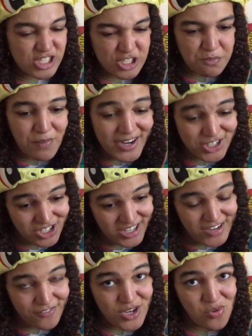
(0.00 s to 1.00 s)

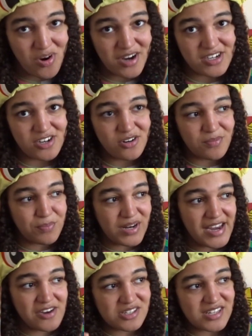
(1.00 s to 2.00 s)
especially if you want your
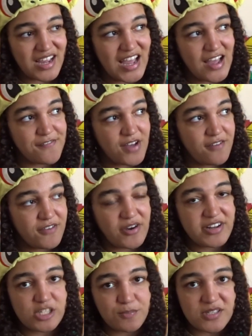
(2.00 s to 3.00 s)
players to have a
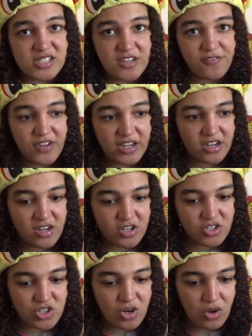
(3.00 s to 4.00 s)
very specific
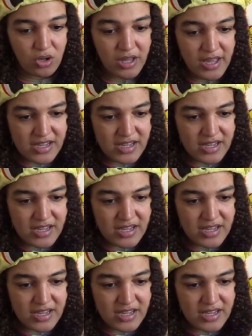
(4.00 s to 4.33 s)
control